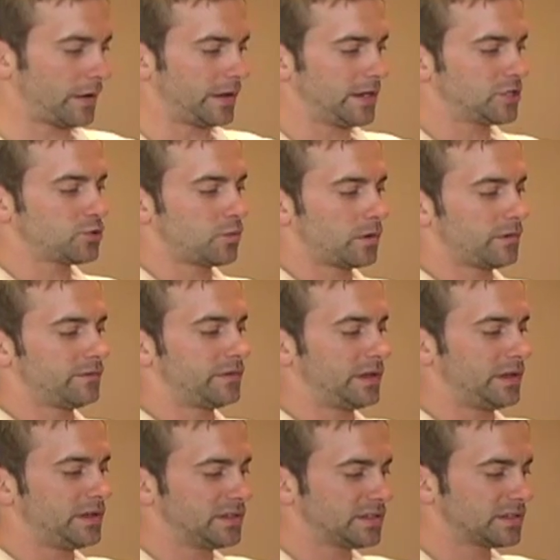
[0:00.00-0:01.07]
each one of
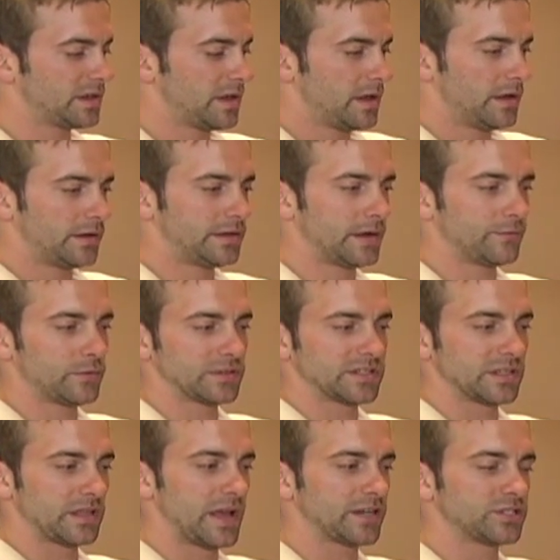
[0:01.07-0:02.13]
these different
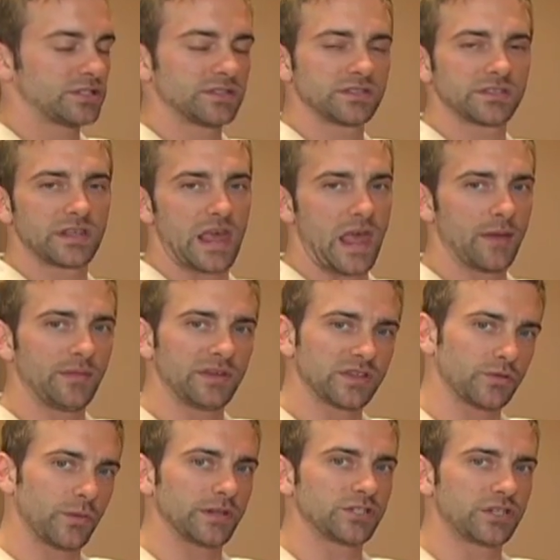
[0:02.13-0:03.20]
selections can be
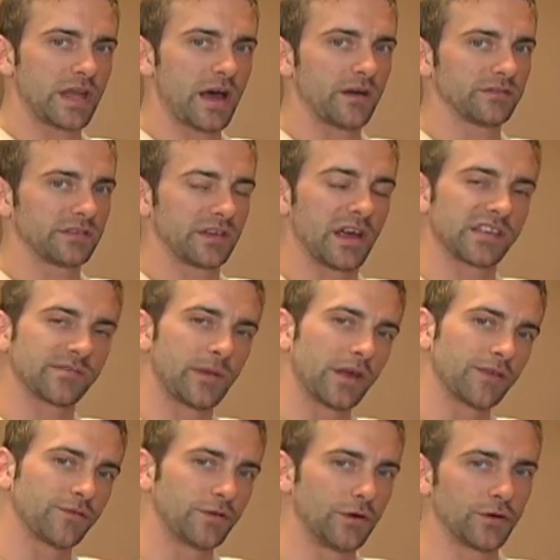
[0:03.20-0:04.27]
switched out to
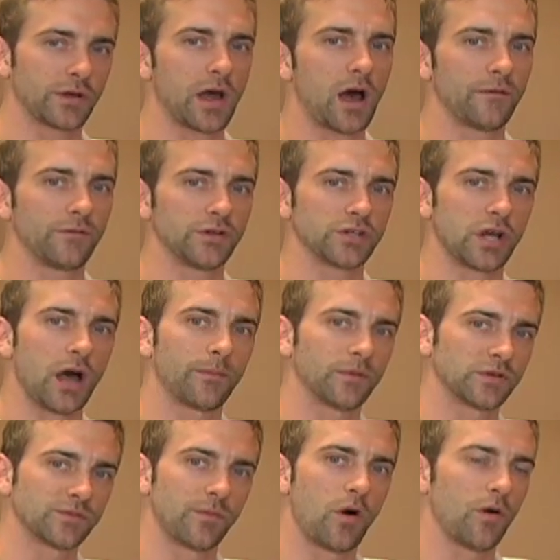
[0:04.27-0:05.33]
customize for your coffee shop or
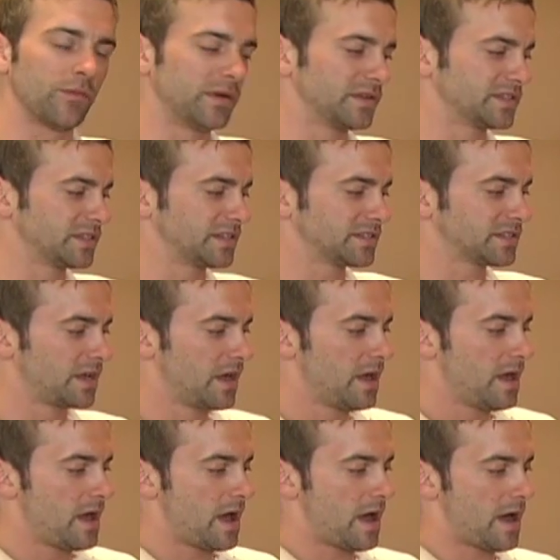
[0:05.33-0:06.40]
small business.
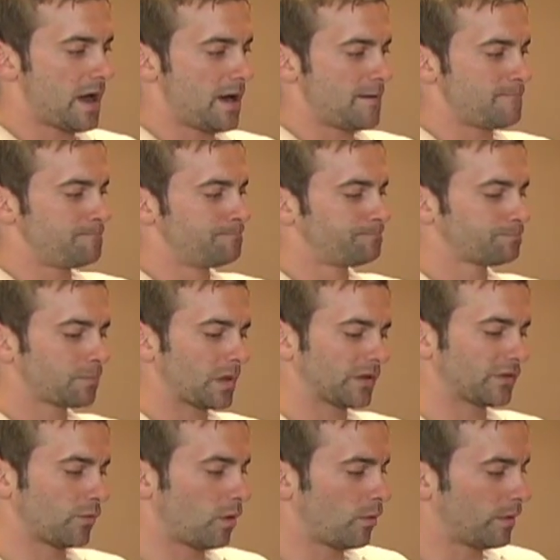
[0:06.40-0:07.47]

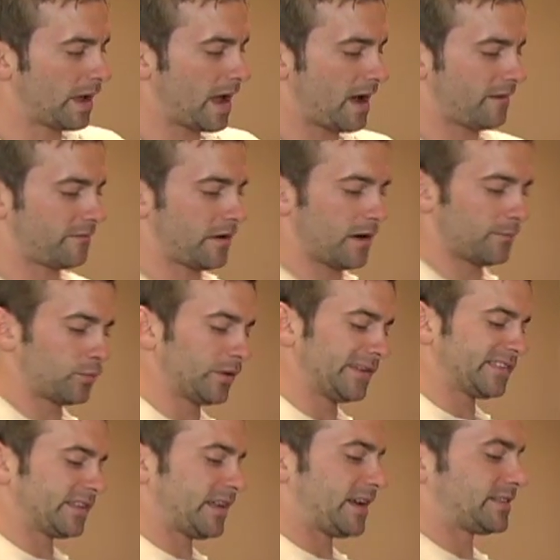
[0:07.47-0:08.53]
So what we have
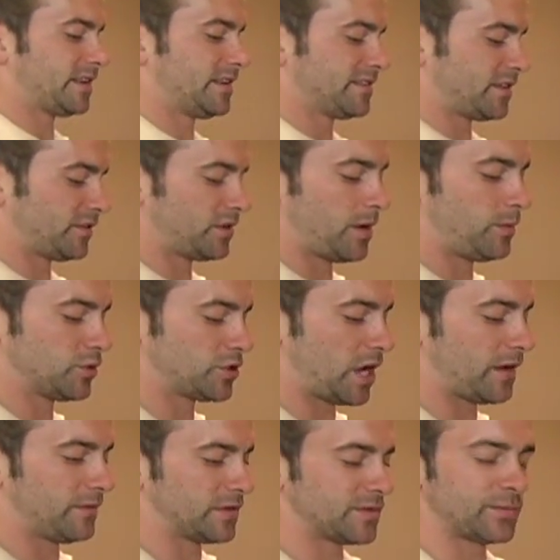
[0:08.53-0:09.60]
pre-selected is our double
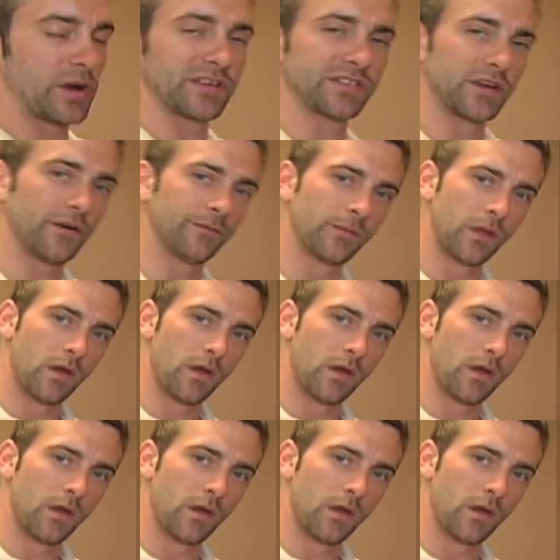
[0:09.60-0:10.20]
shot of espresso.